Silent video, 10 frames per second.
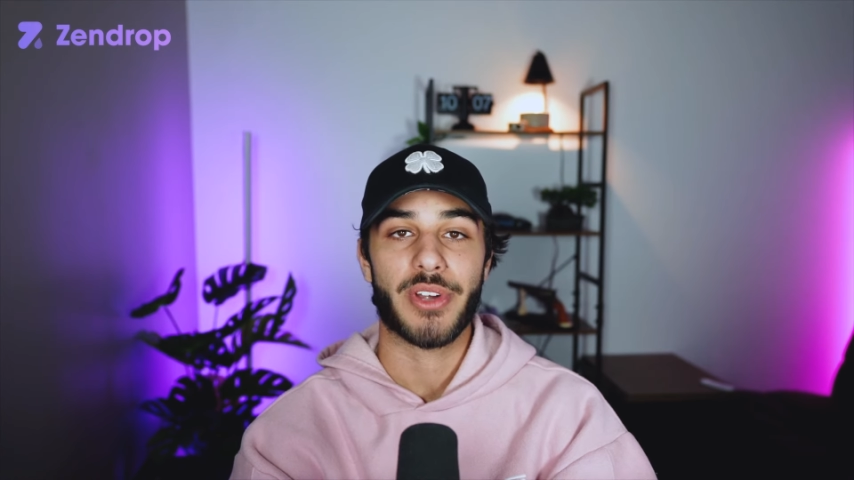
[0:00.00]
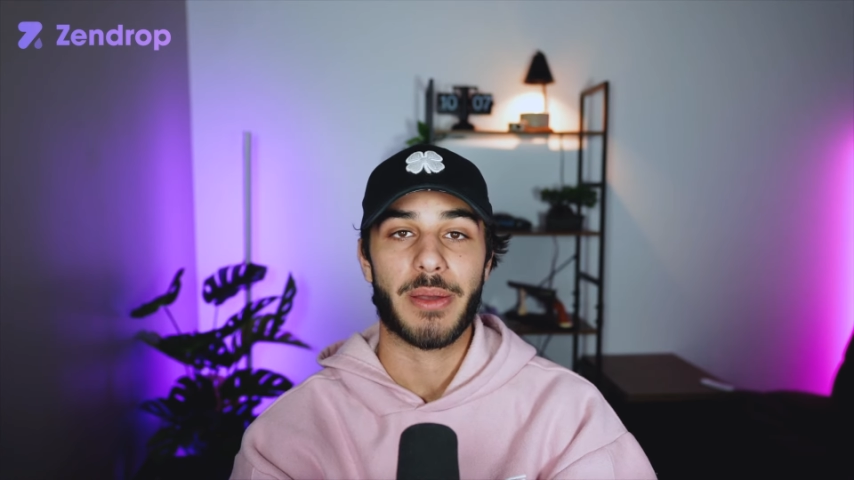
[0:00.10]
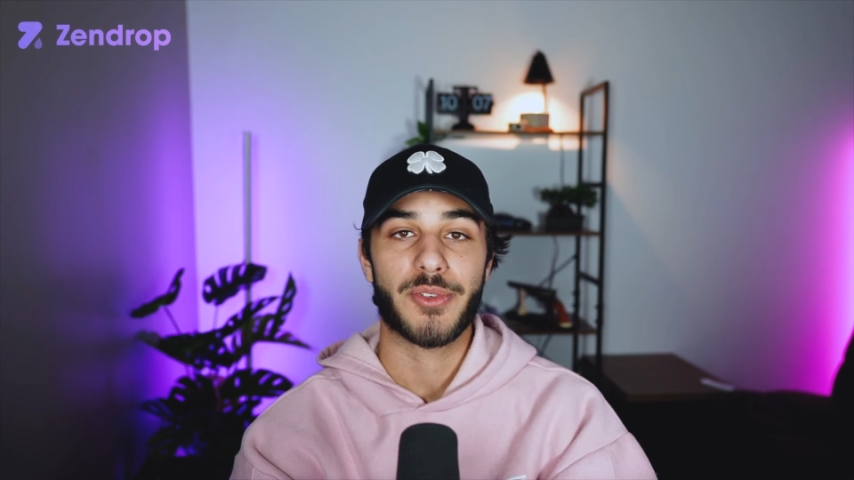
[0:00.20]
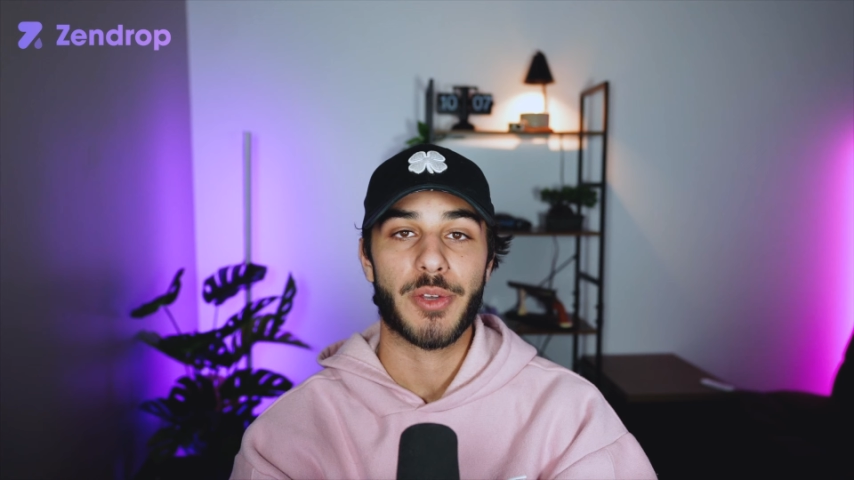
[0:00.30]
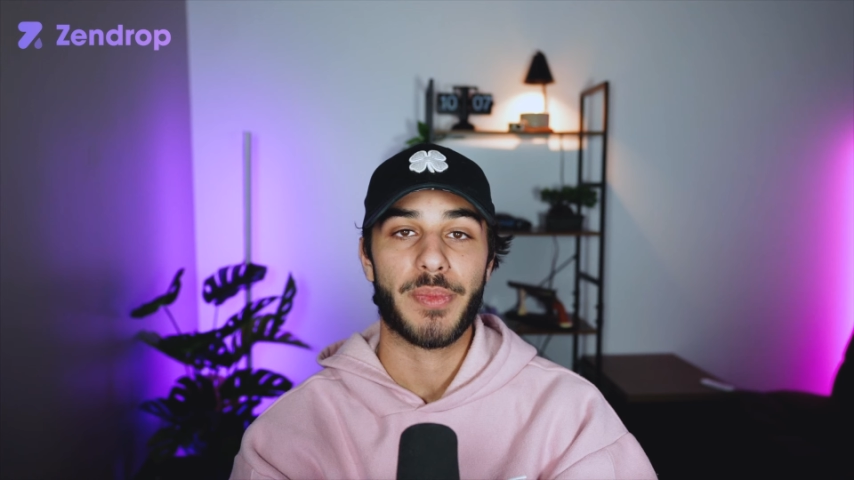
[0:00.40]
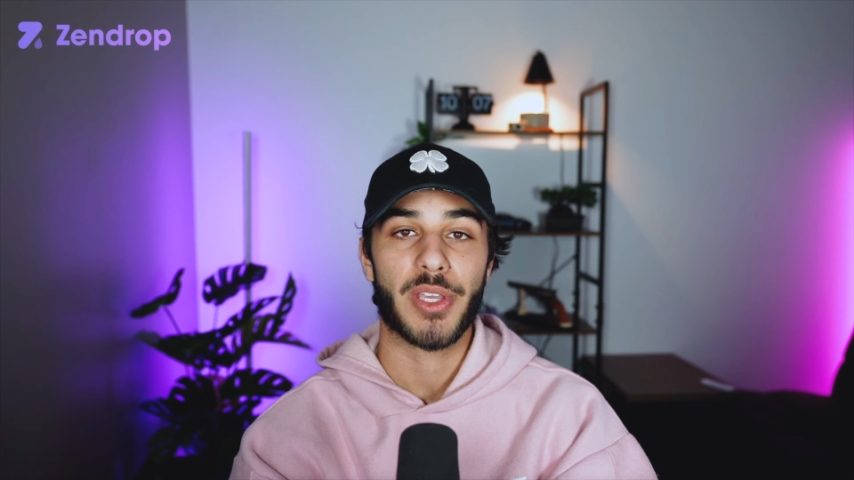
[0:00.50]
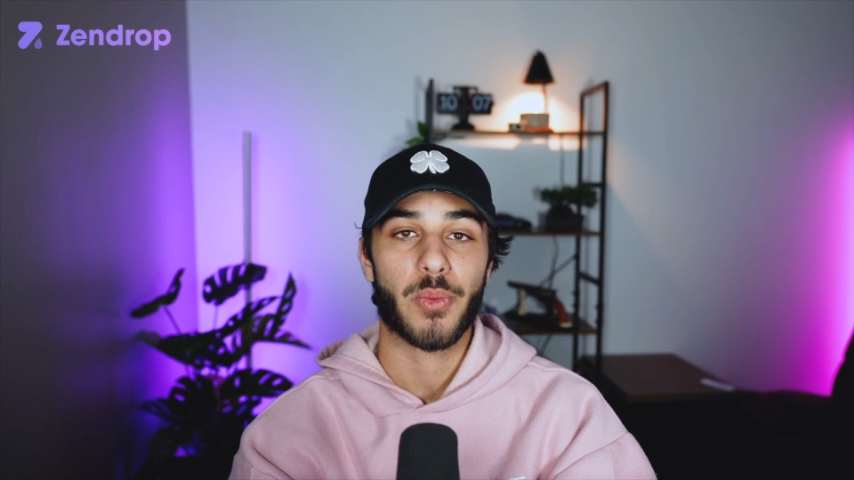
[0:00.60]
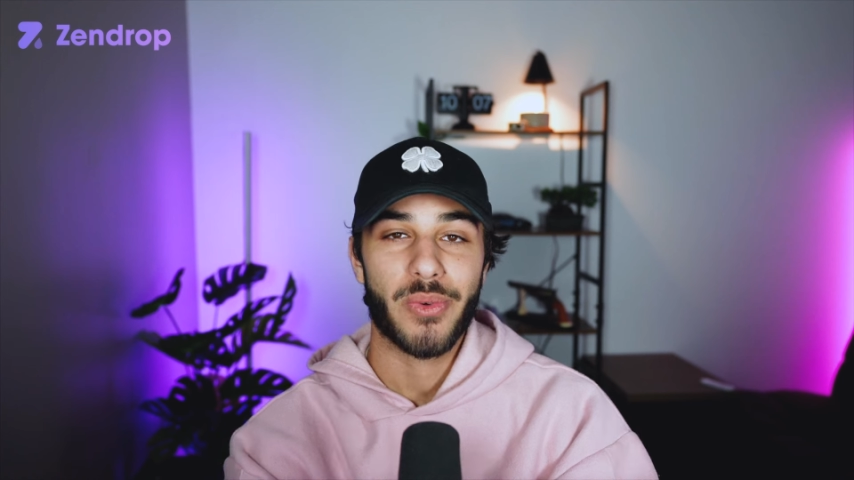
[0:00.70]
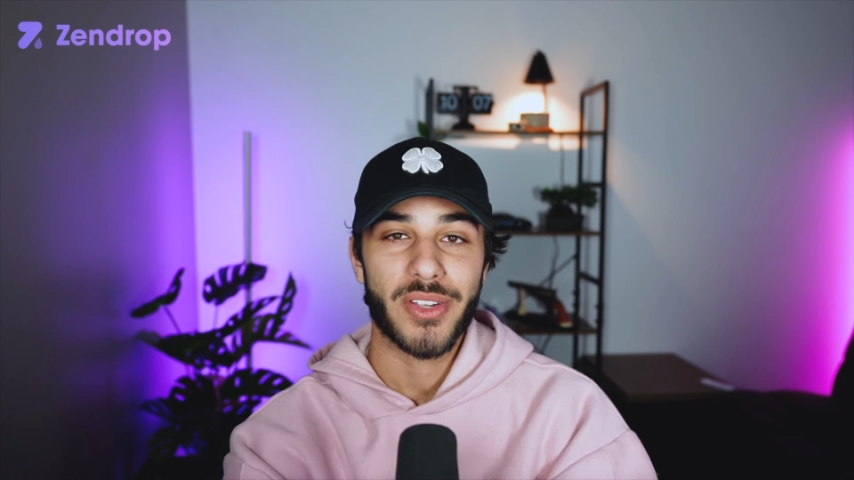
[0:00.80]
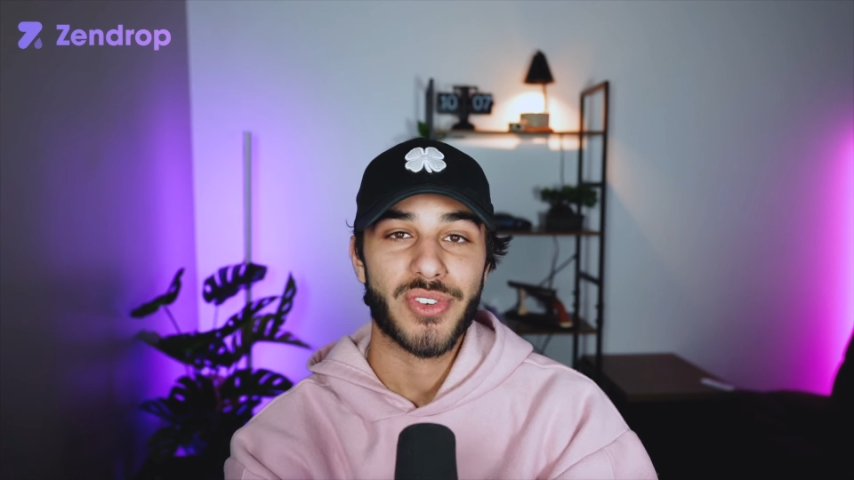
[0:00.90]
dropshipping,
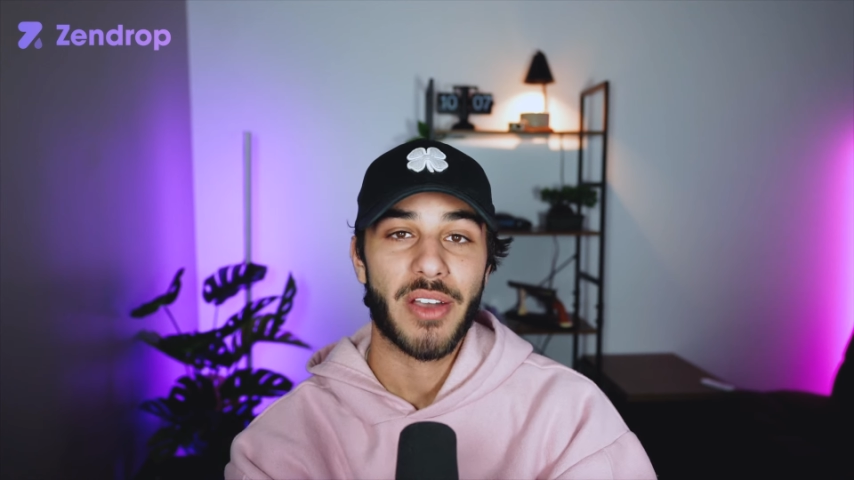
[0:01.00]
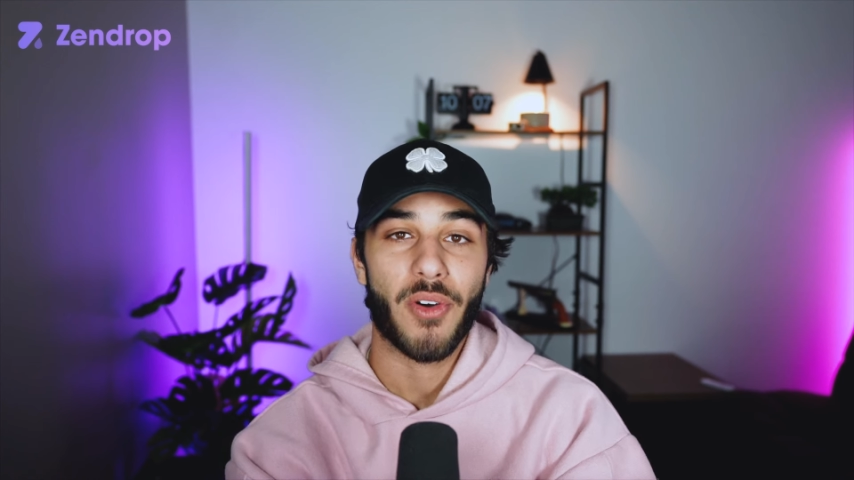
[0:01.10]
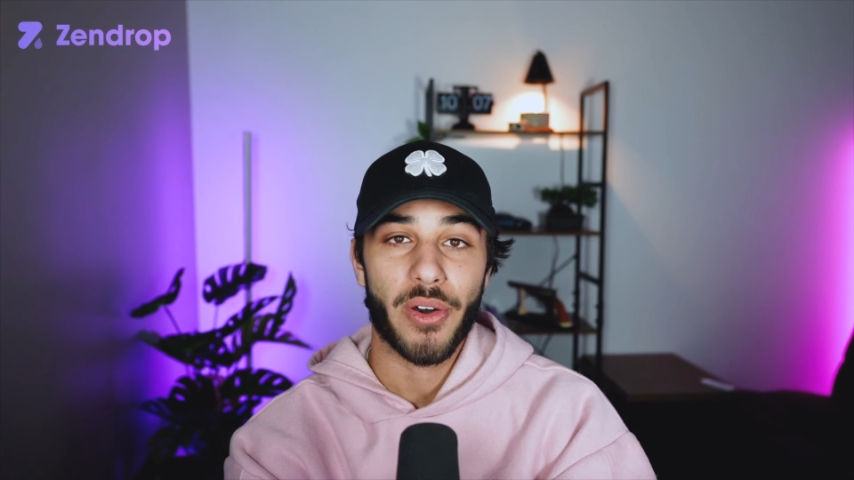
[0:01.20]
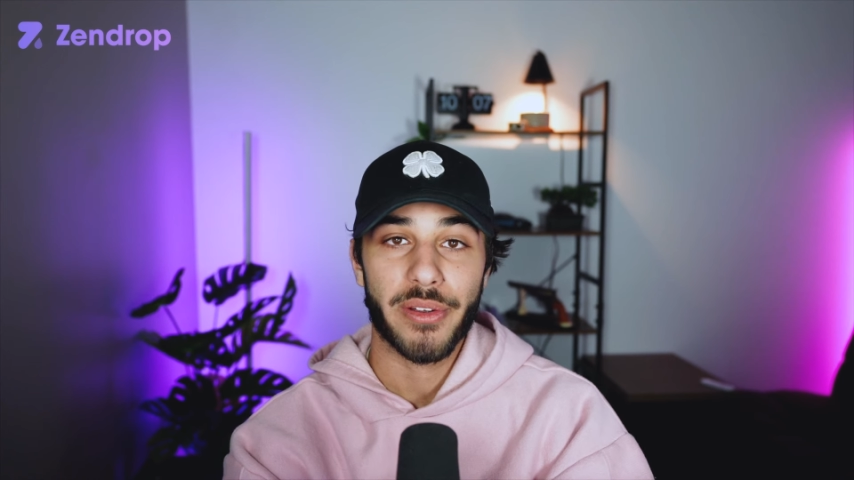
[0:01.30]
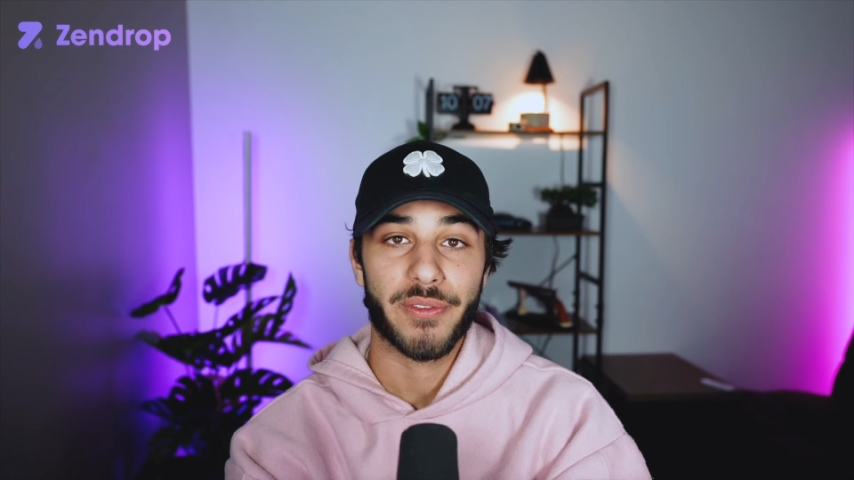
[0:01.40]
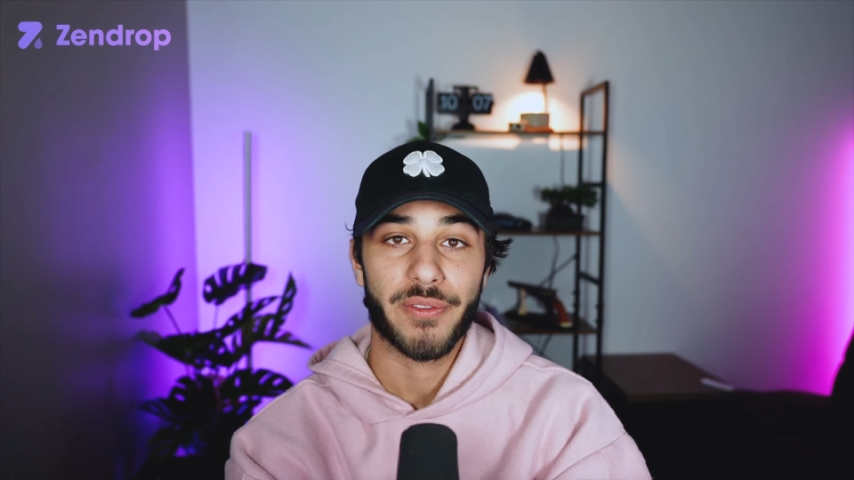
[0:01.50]
you want to drive all